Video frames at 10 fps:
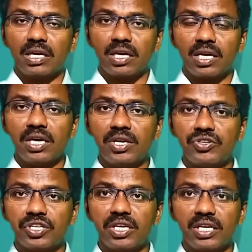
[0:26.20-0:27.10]
he,
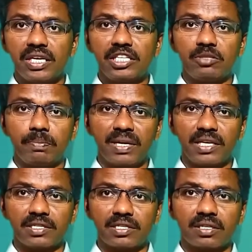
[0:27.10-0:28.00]
she, it
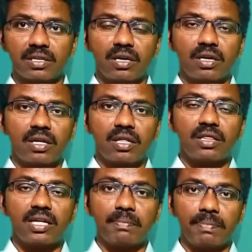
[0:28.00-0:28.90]
plays,
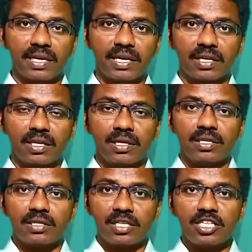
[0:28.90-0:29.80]
they play.
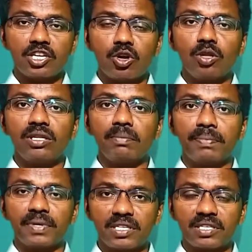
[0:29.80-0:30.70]
These are all the
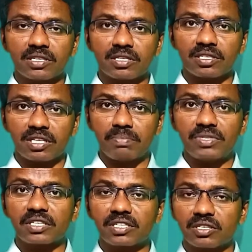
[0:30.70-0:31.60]
persons,
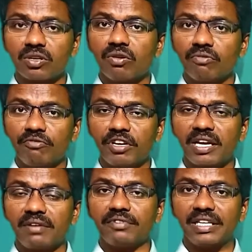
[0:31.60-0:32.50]
subjects we
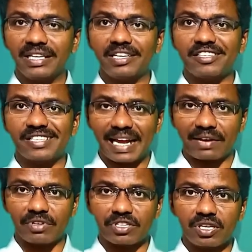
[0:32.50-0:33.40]
have in English
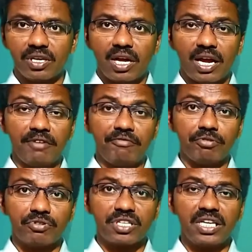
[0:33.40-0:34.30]
language. And if
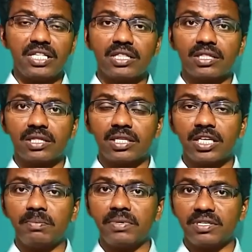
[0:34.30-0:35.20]
you see the
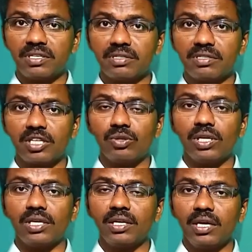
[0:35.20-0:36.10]
third person
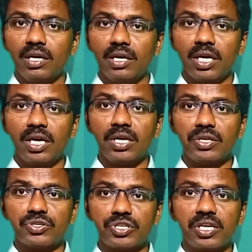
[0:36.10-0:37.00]
singular,
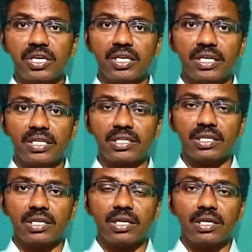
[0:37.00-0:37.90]
he, she, it